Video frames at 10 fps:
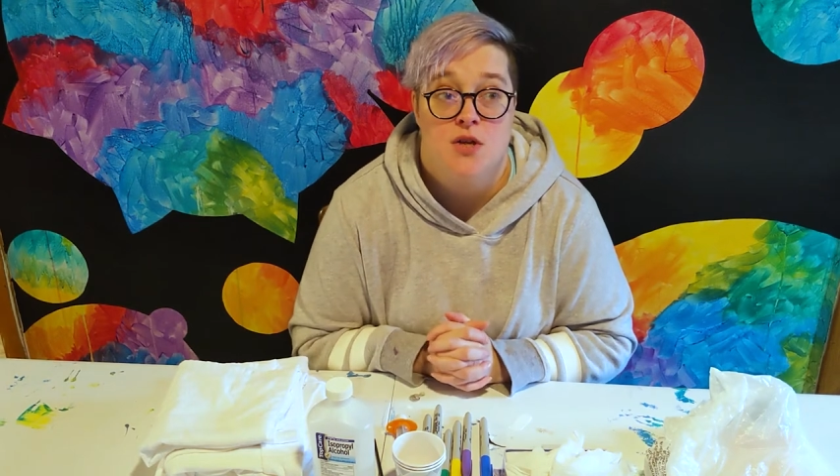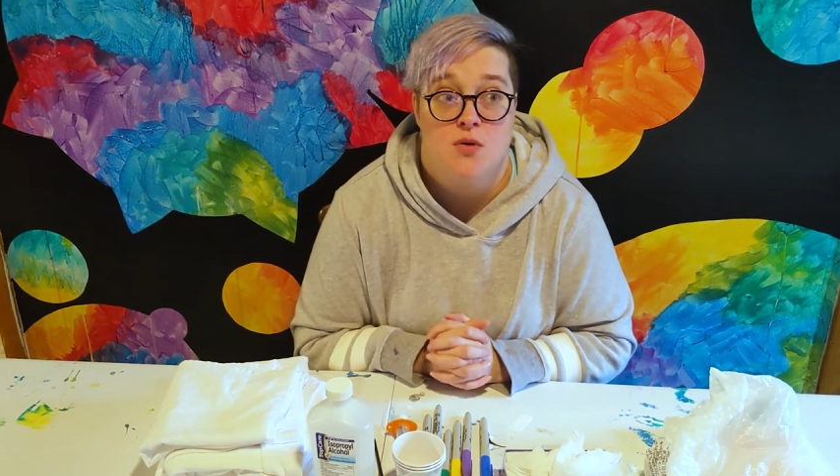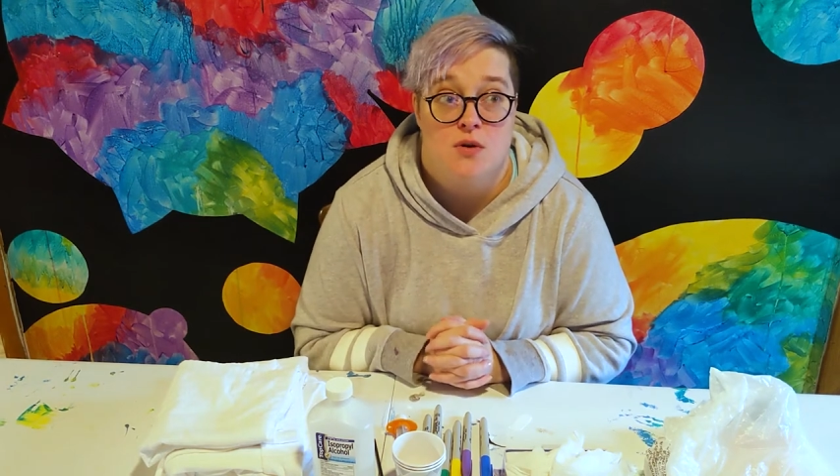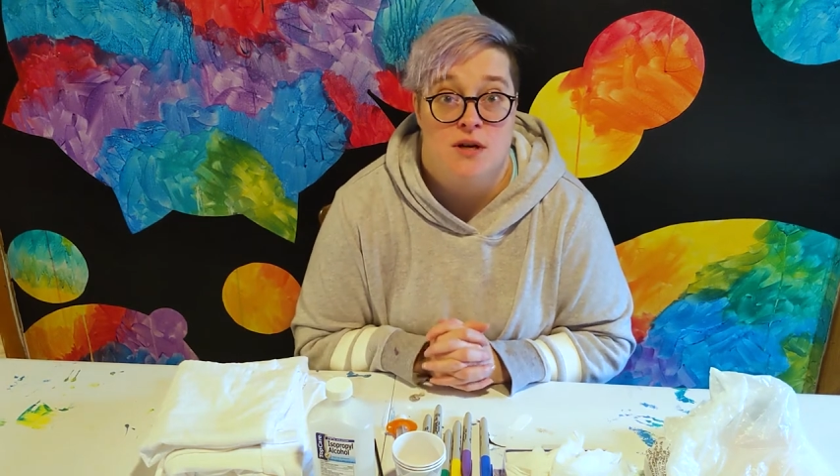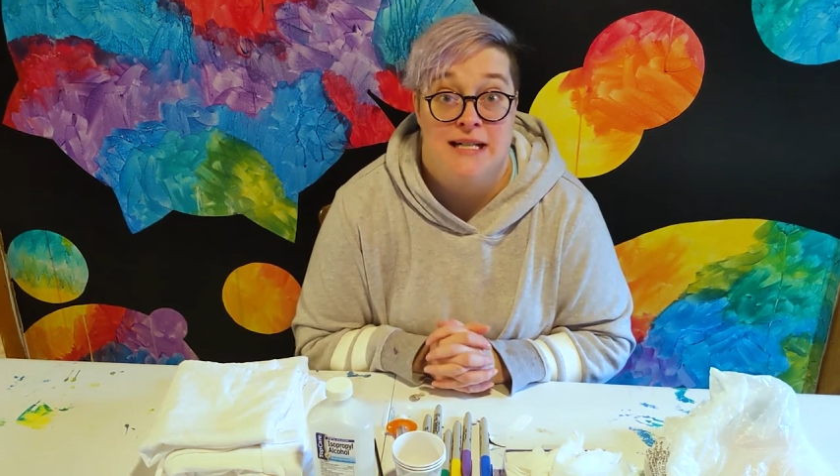
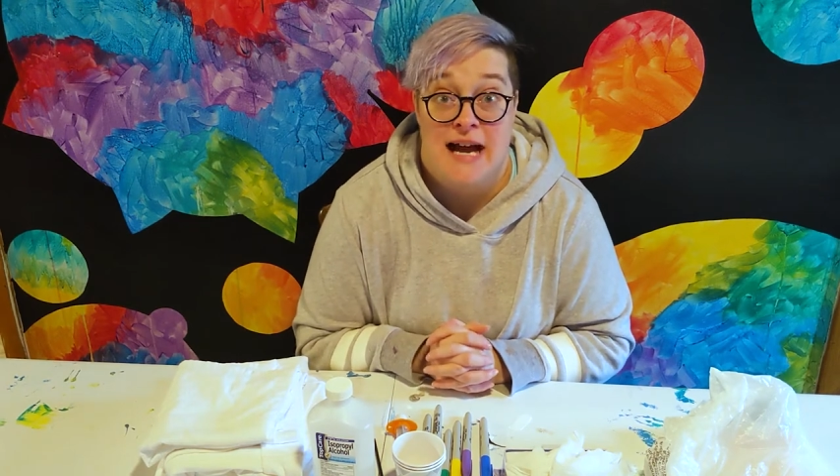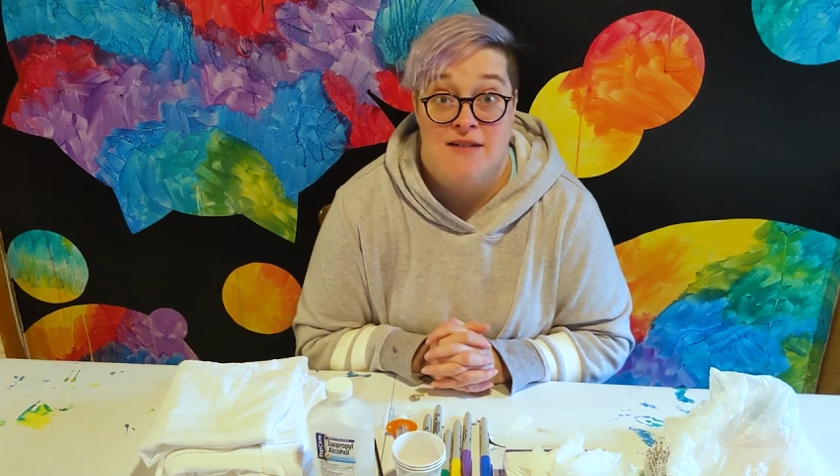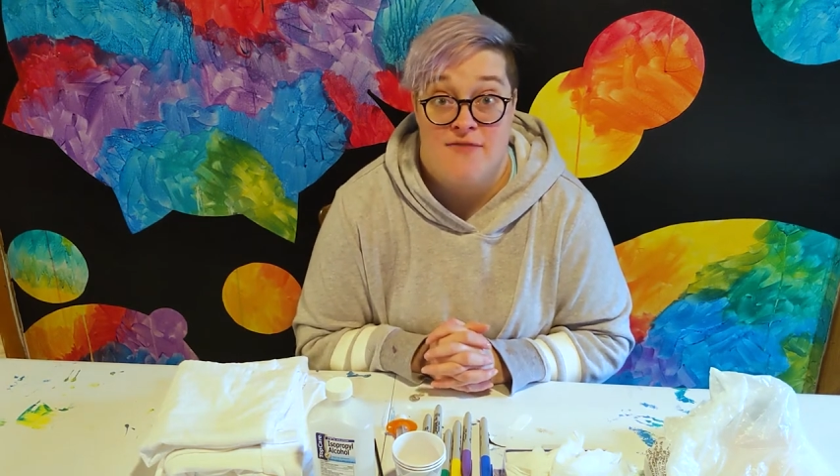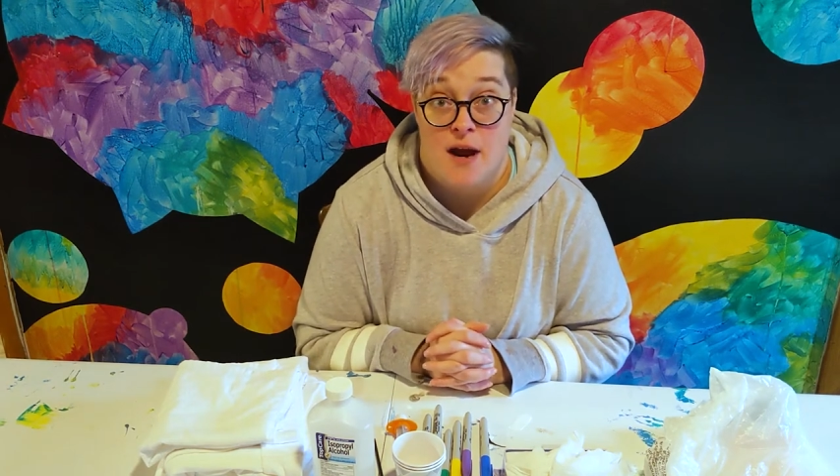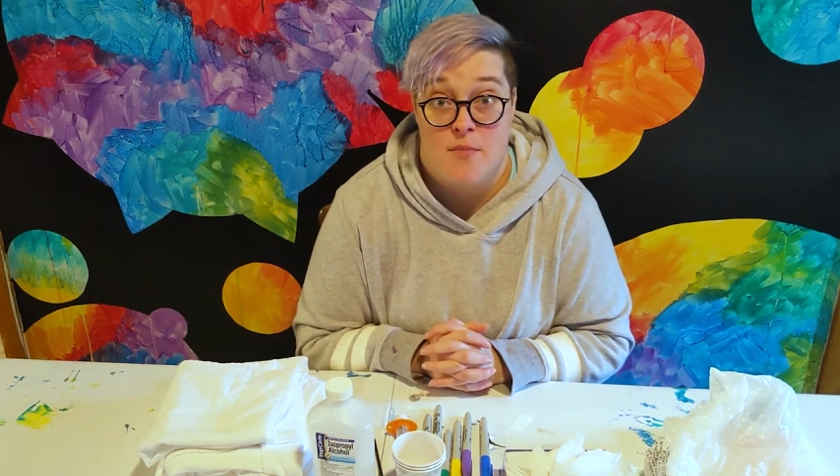your
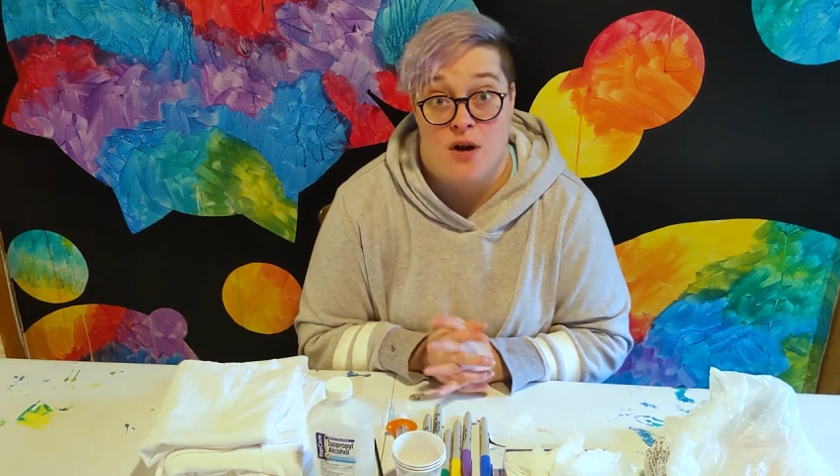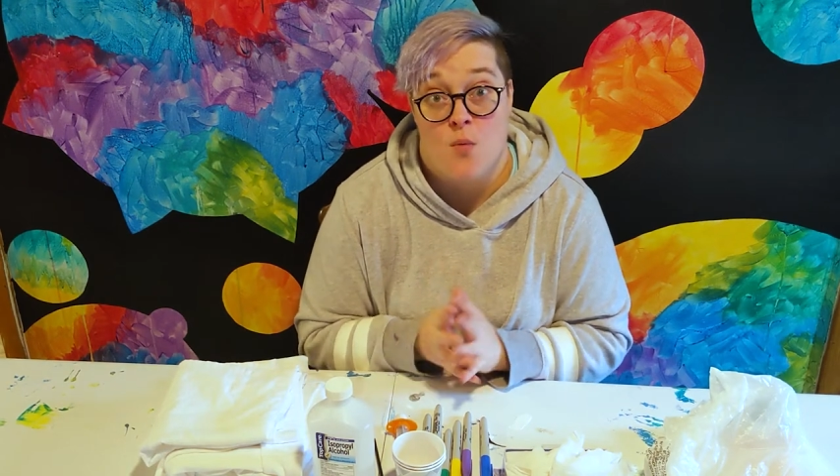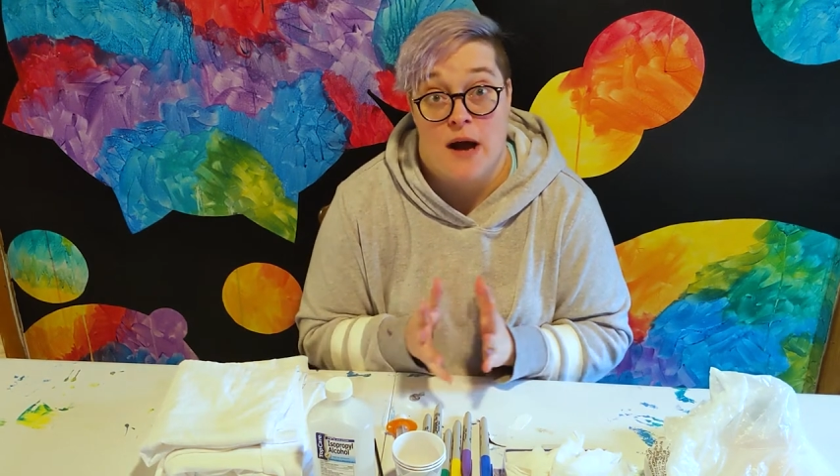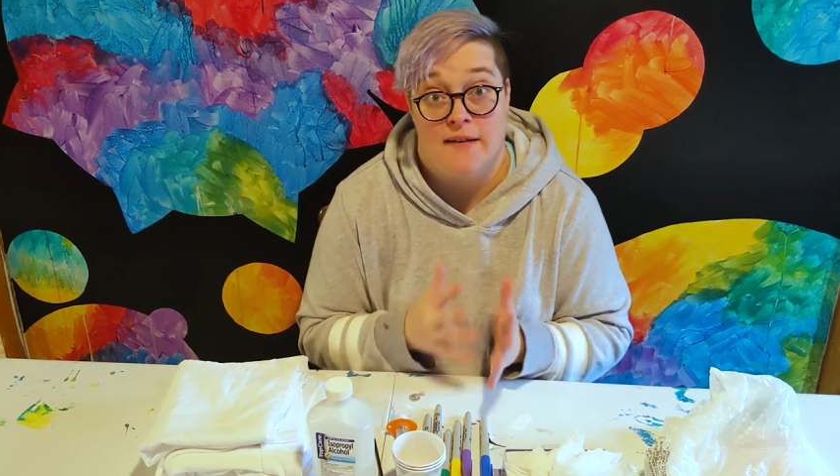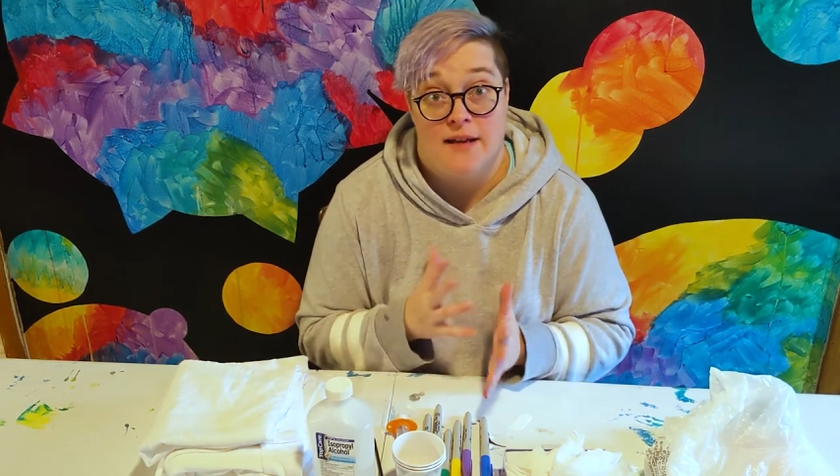dyed fabric
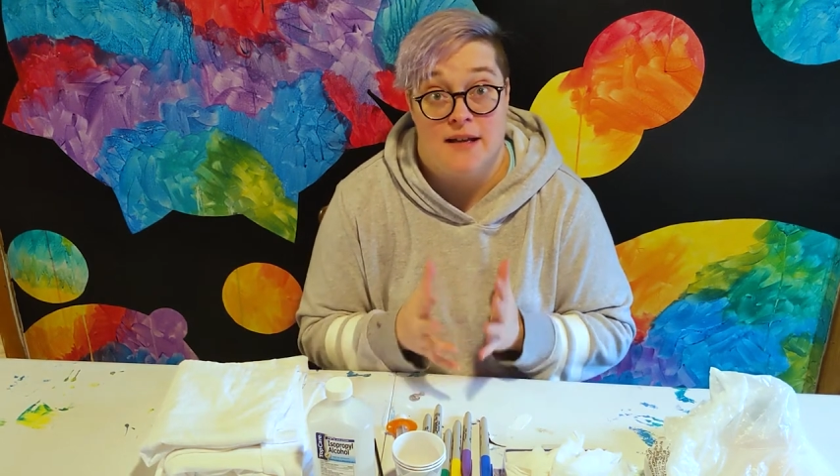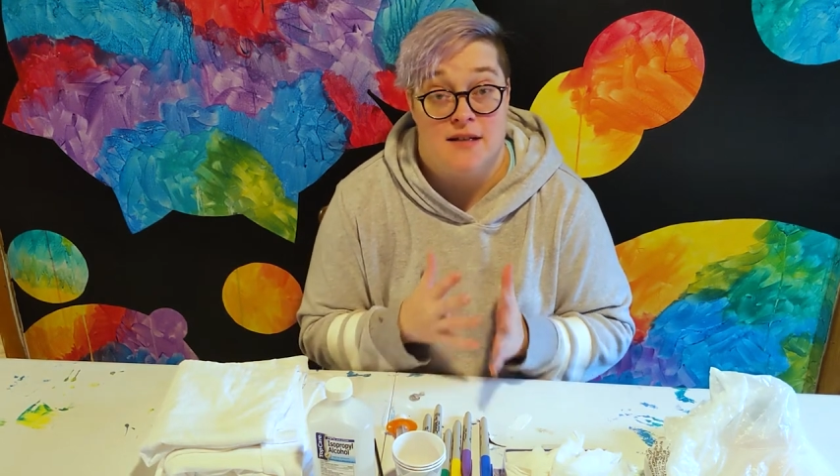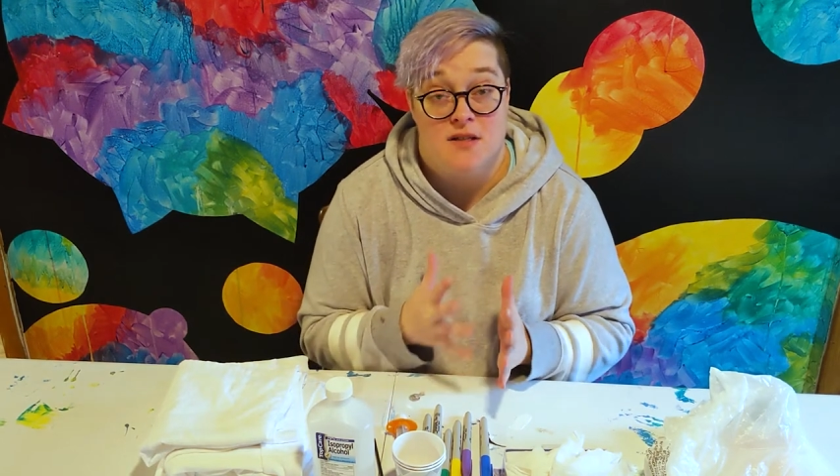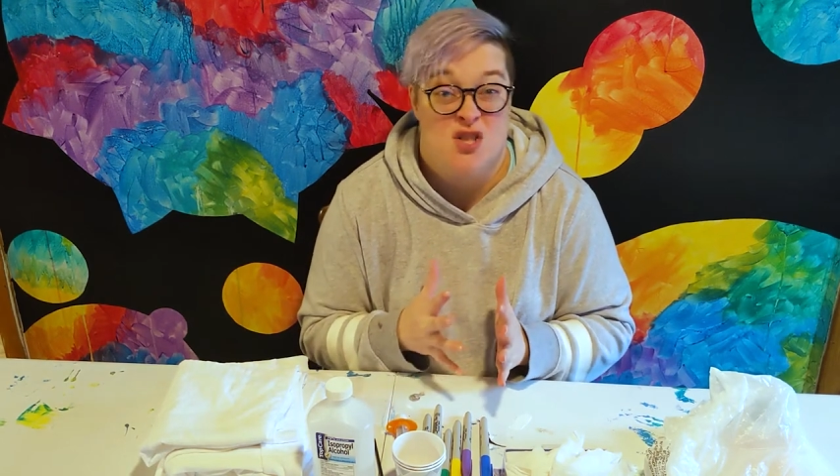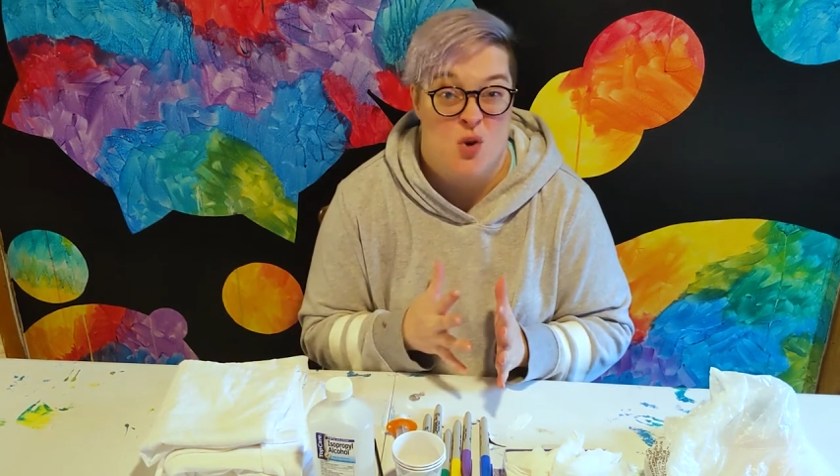while
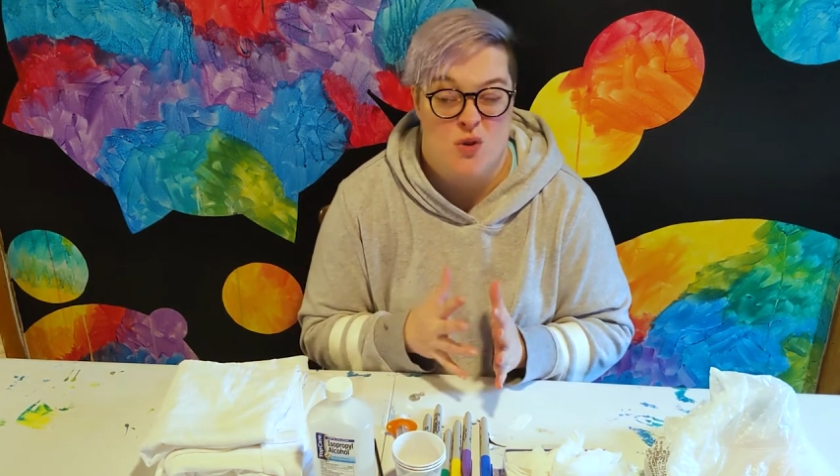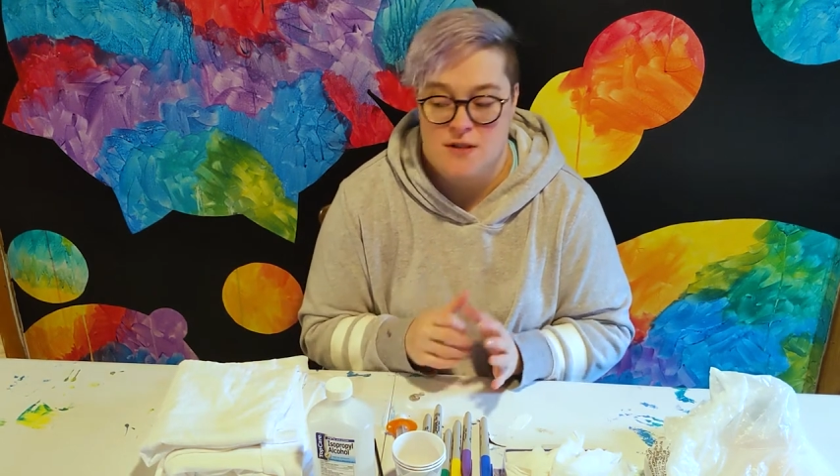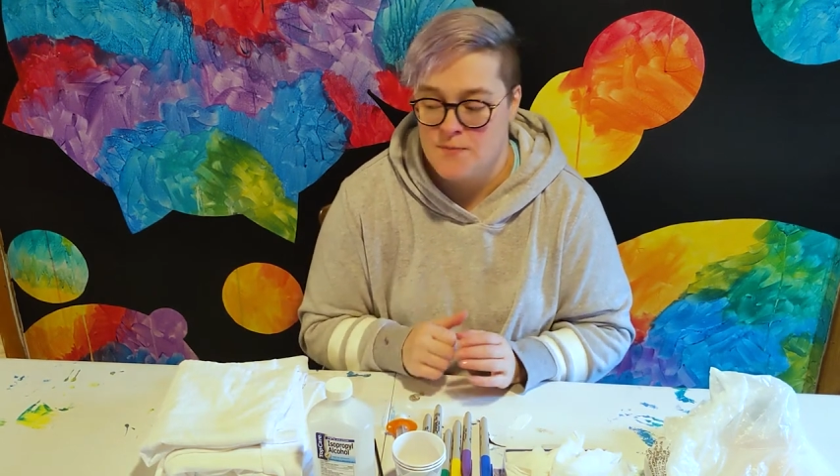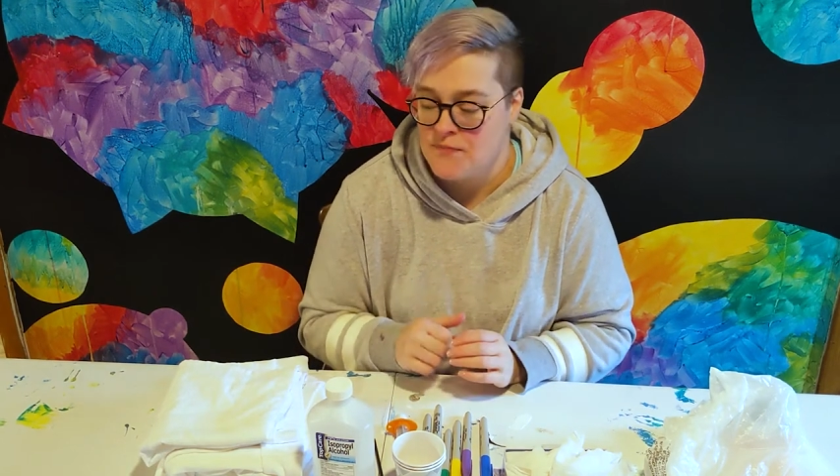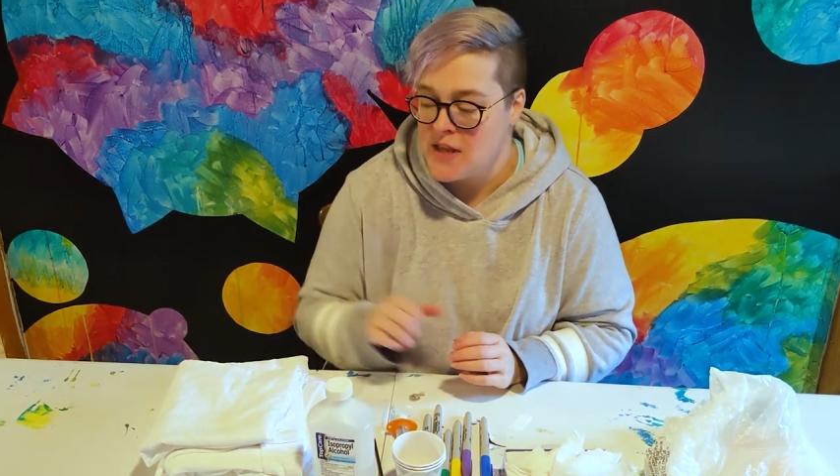it soaks.